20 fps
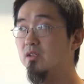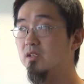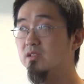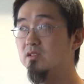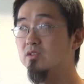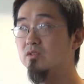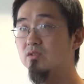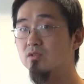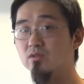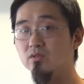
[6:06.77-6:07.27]

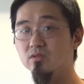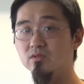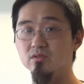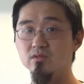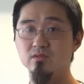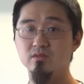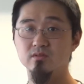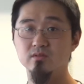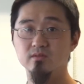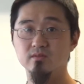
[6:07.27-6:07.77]

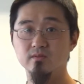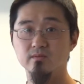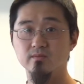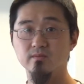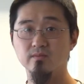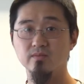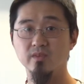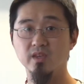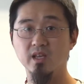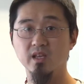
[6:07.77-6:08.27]
external
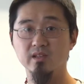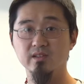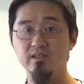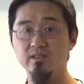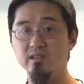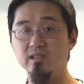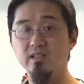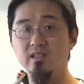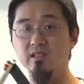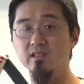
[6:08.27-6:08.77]

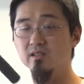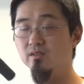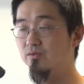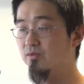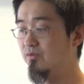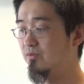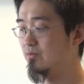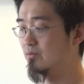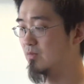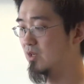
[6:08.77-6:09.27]
LCD
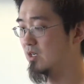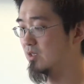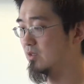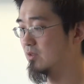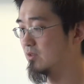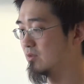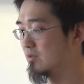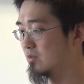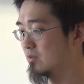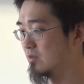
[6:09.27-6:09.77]

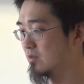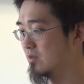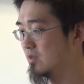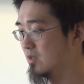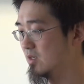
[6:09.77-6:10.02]
monitor.